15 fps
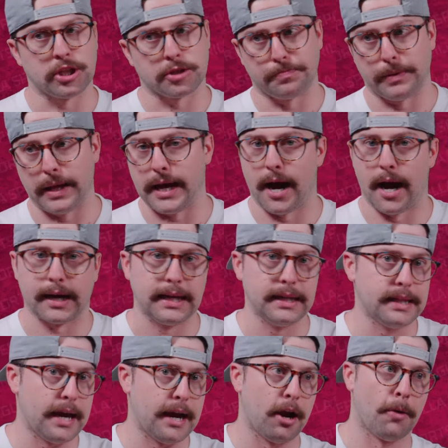just play hockey
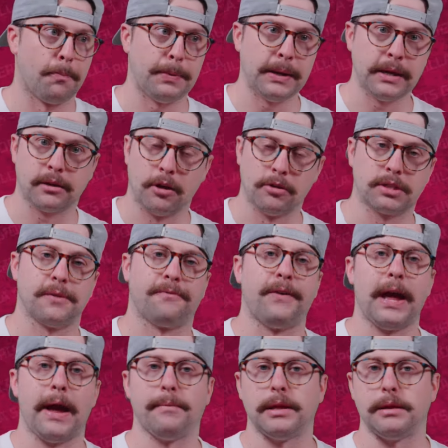there, be close to
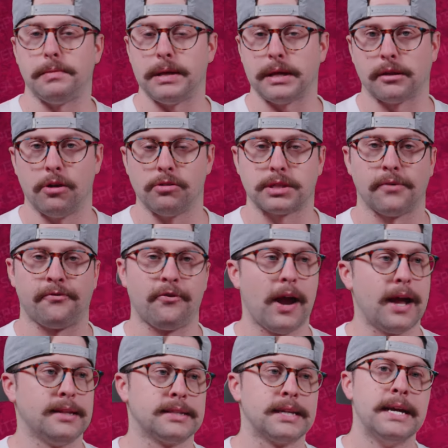family, be close to
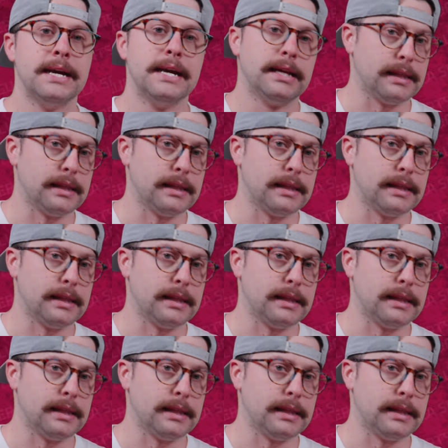friends.